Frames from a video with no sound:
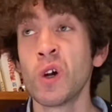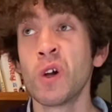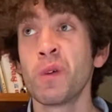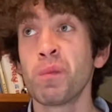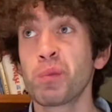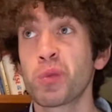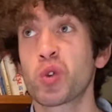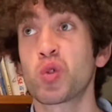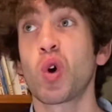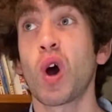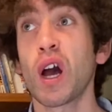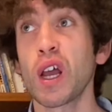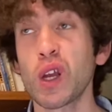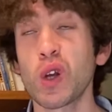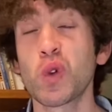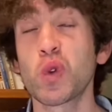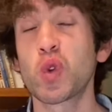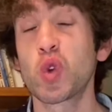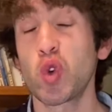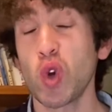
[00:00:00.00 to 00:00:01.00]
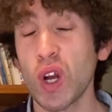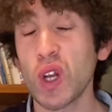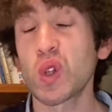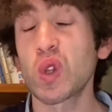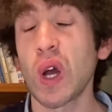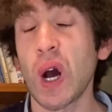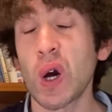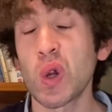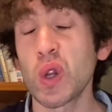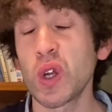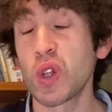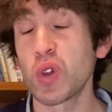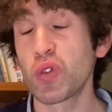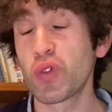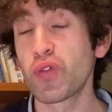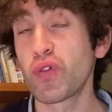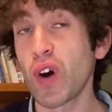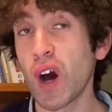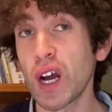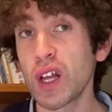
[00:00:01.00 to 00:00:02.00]
try and track down and
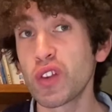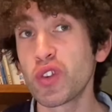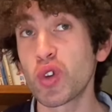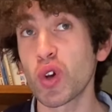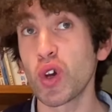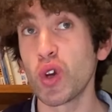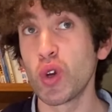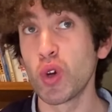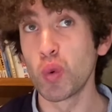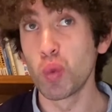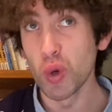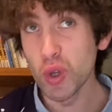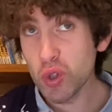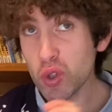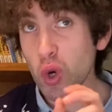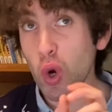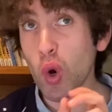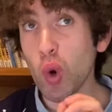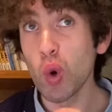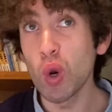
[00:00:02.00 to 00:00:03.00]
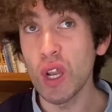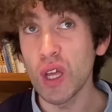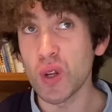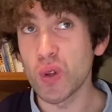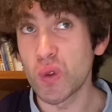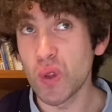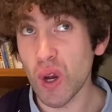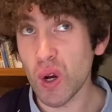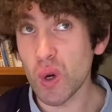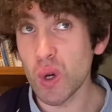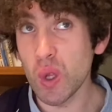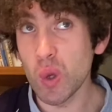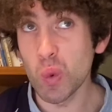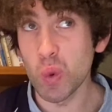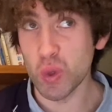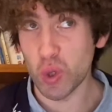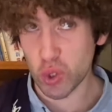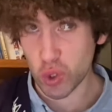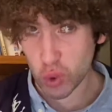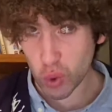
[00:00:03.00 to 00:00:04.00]
find uh, which hole exactly was
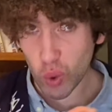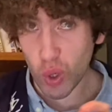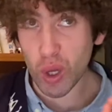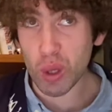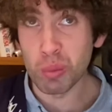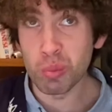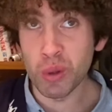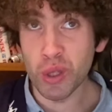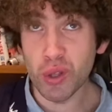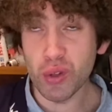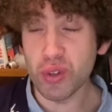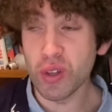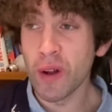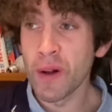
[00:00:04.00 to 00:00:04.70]
Cher Ami's.